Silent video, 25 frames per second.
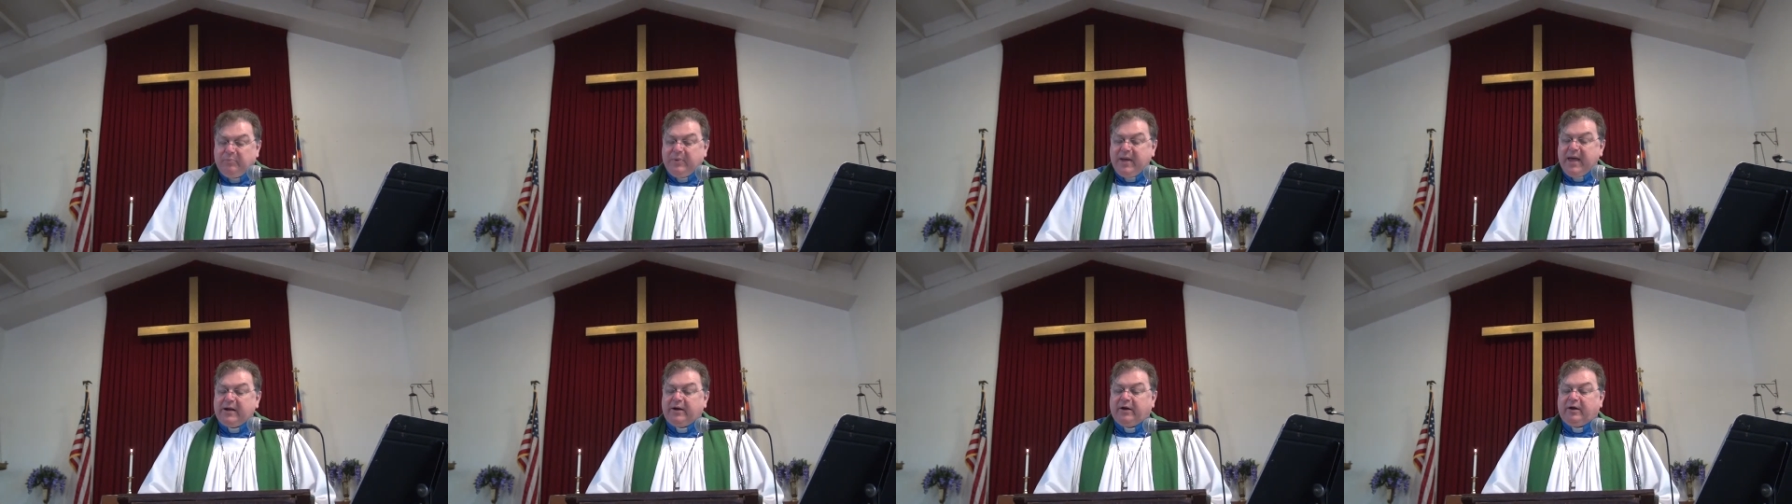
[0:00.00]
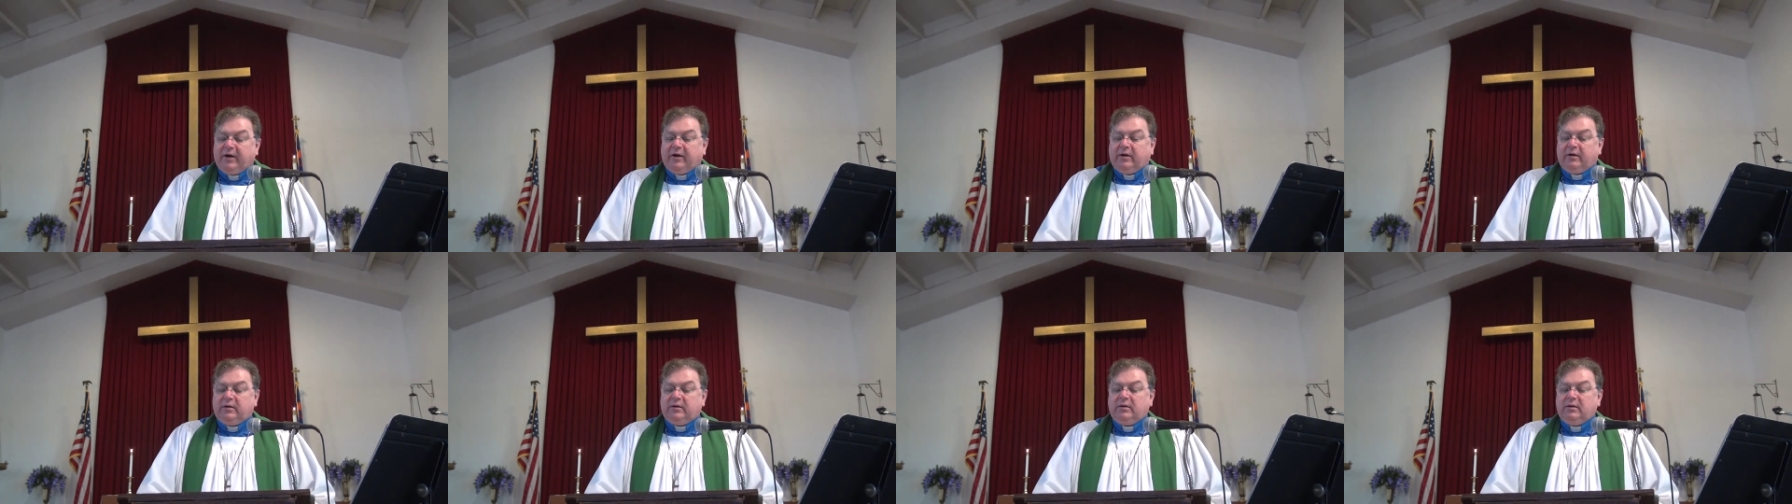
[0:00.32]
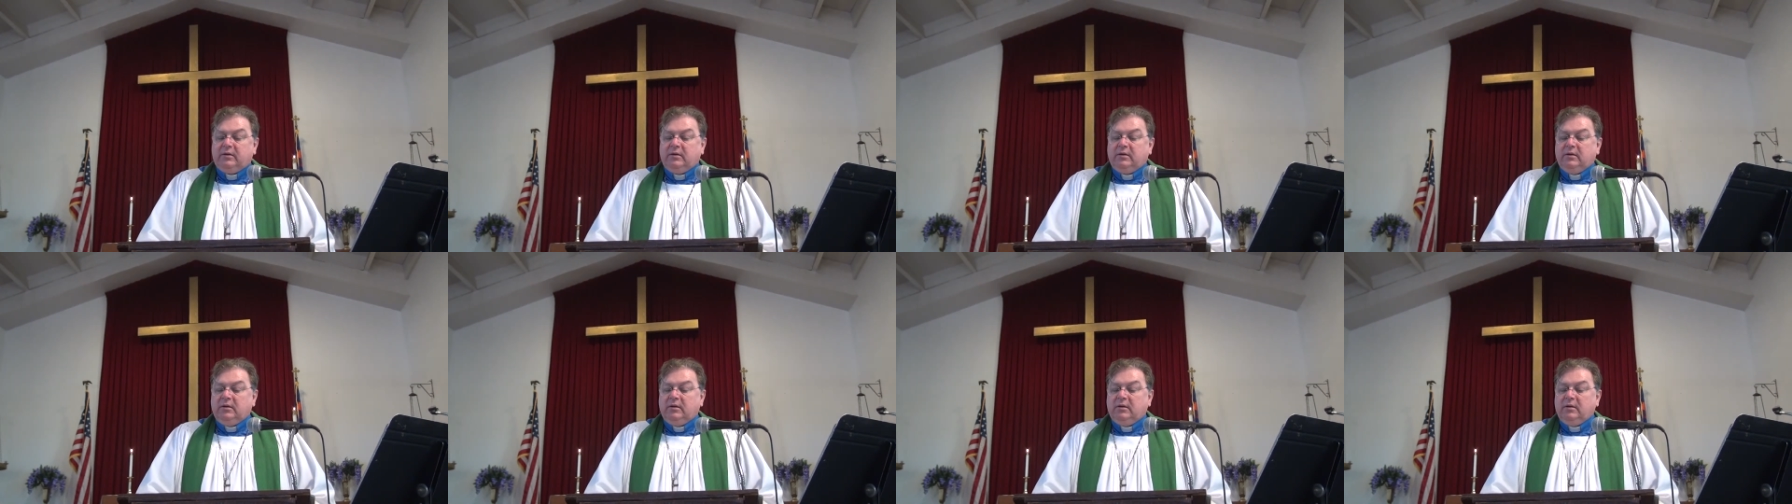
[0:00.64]

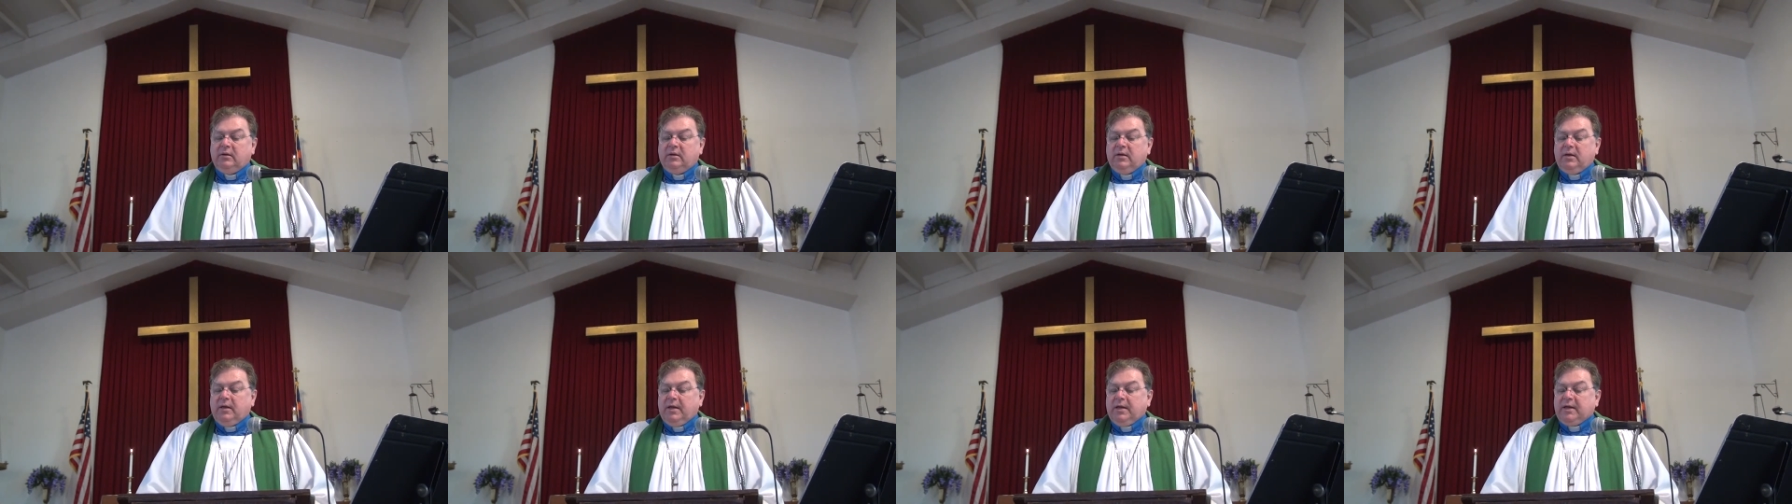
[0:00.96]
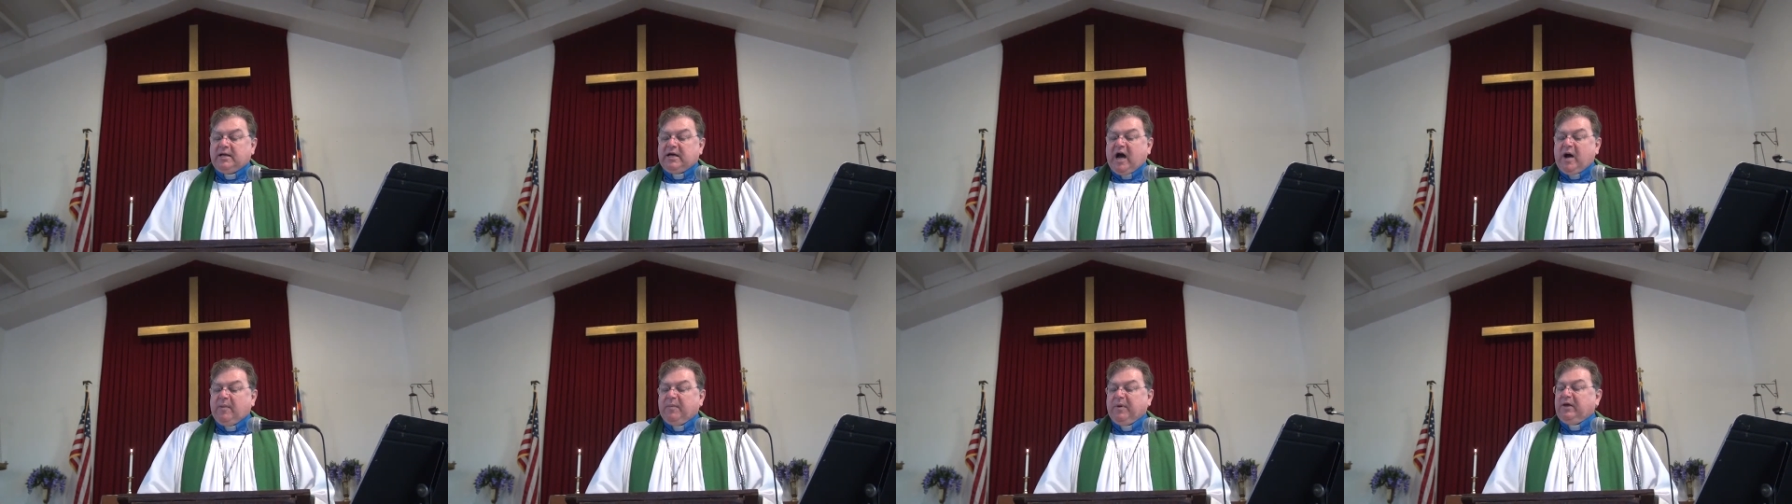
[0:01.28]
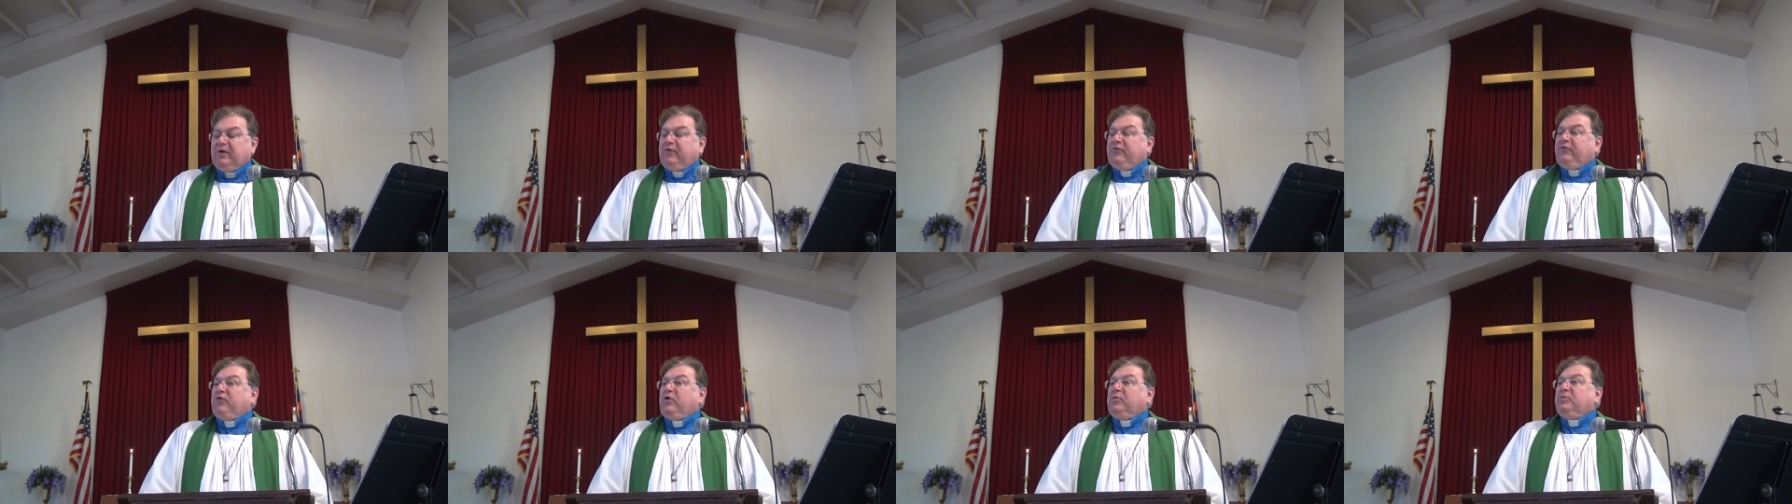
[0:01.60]
better
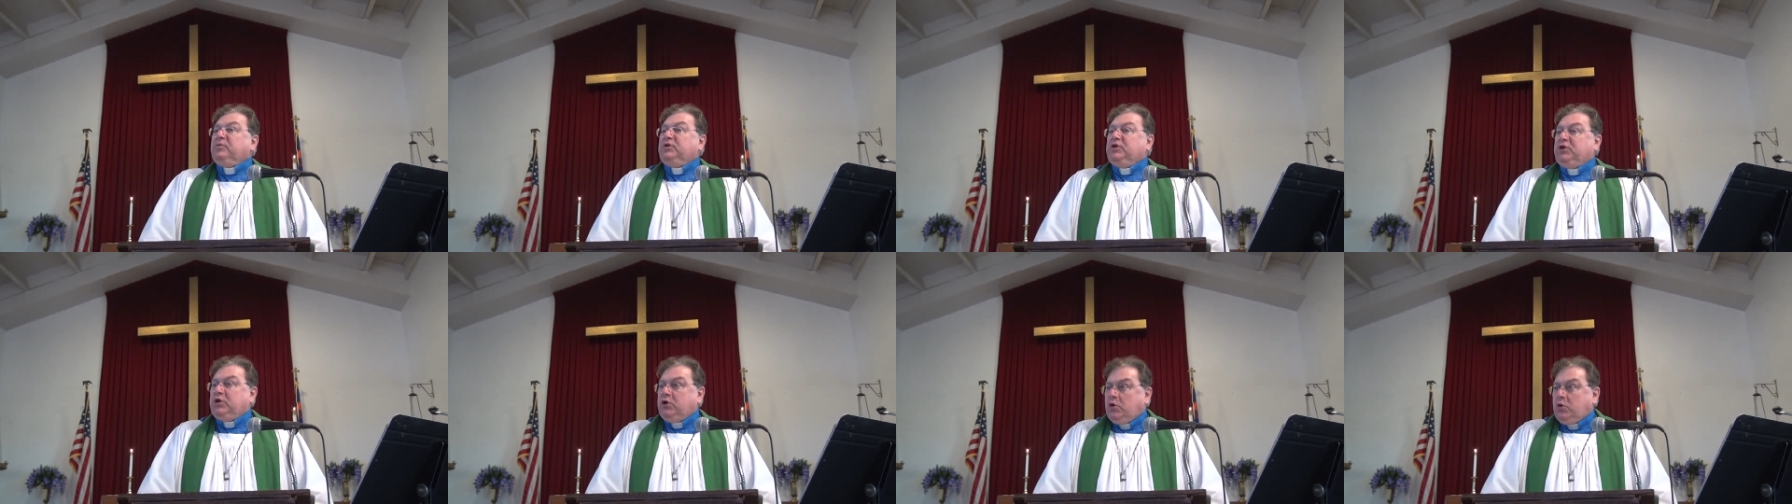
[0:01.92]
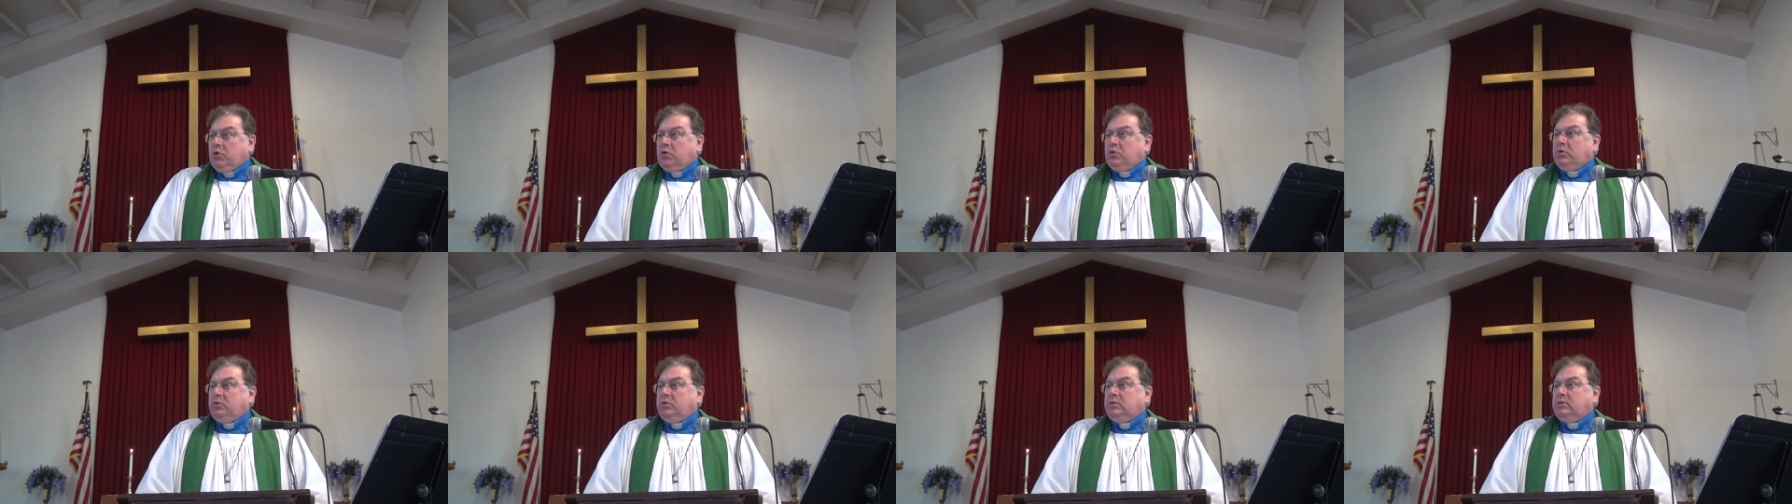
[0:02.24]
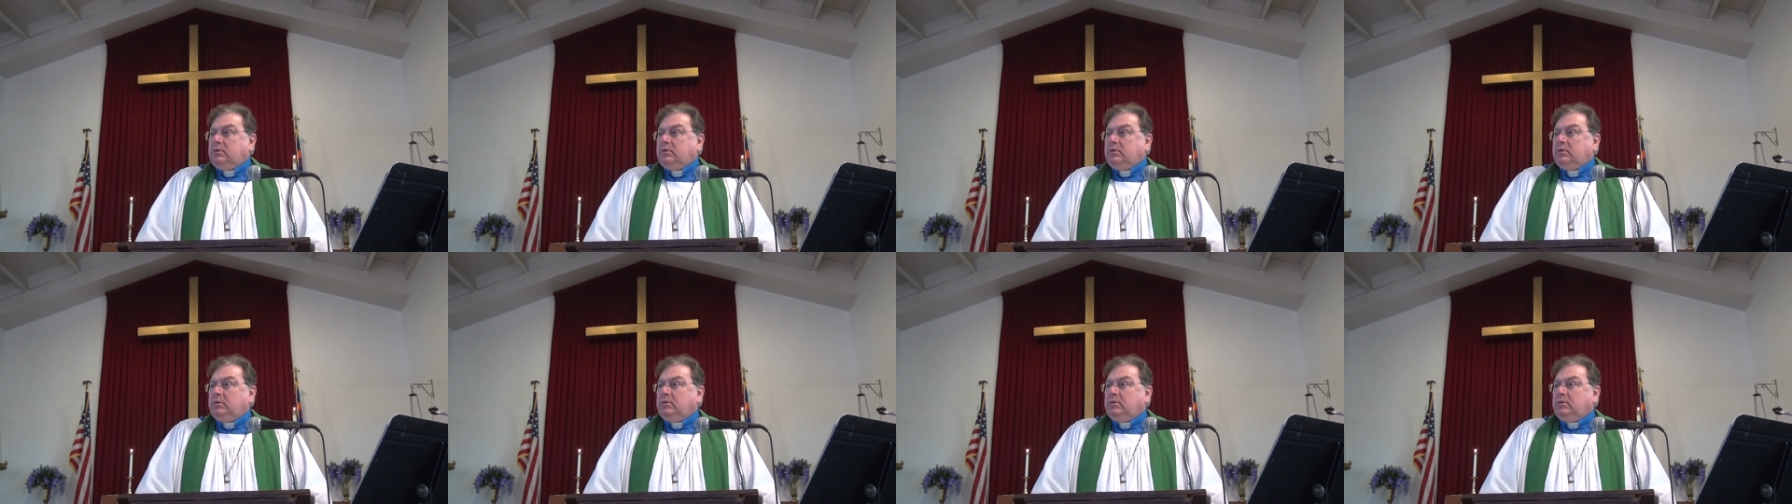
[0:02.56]
coming from you